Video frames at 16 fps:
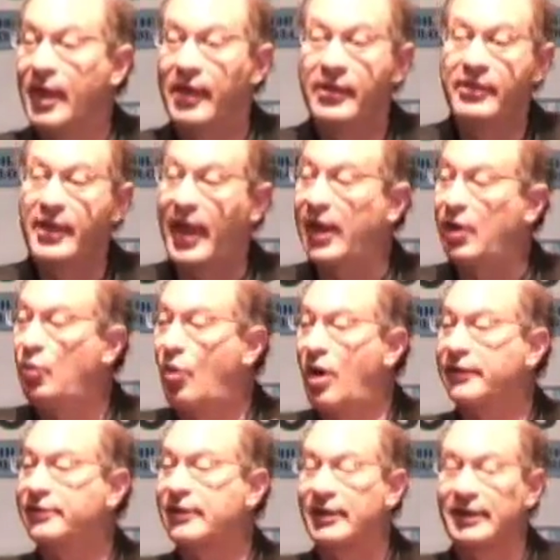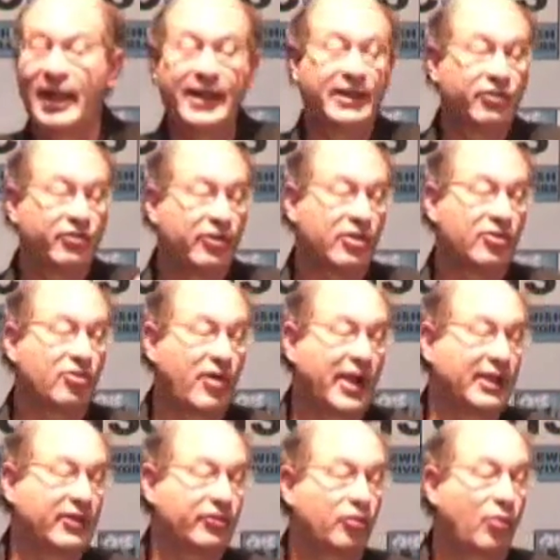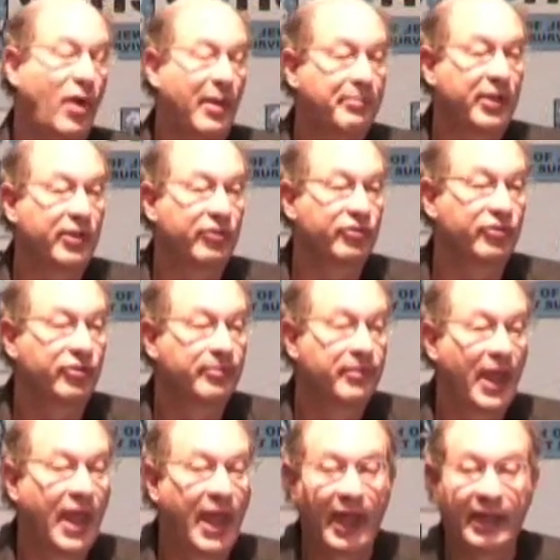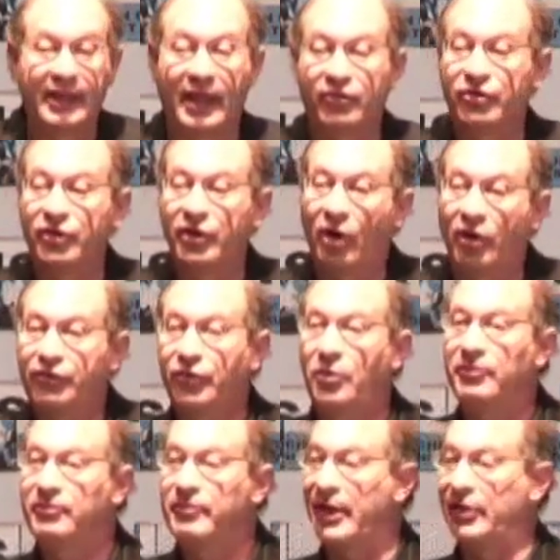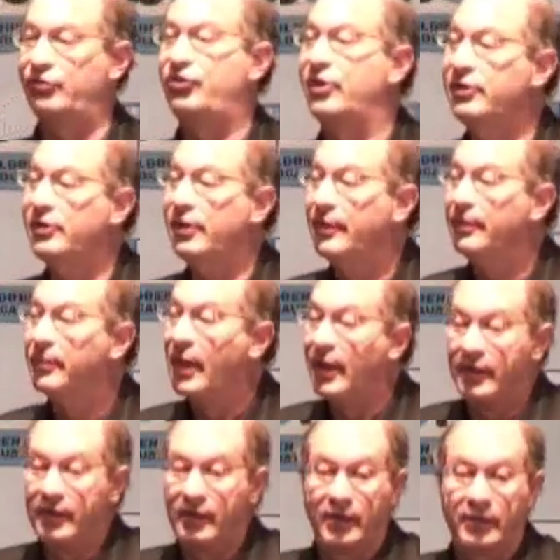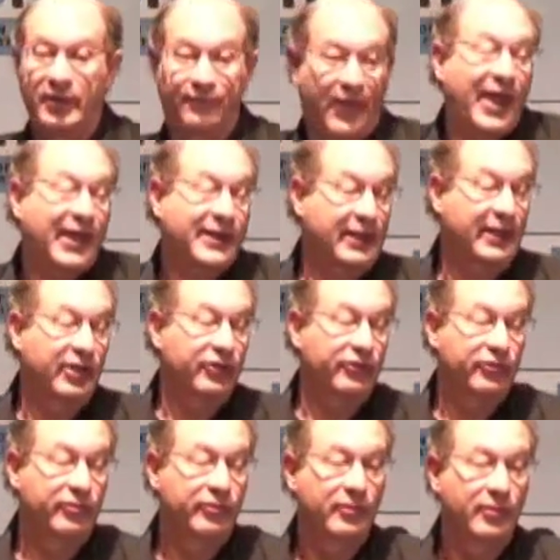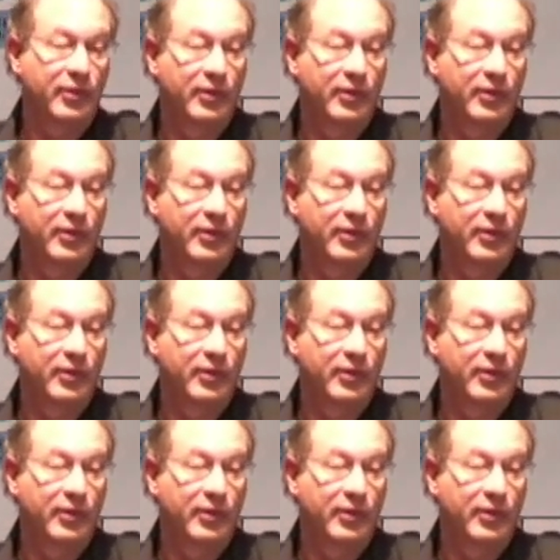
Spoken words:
They want the latest and greatest weapons. And as she also mentioned, the fact is,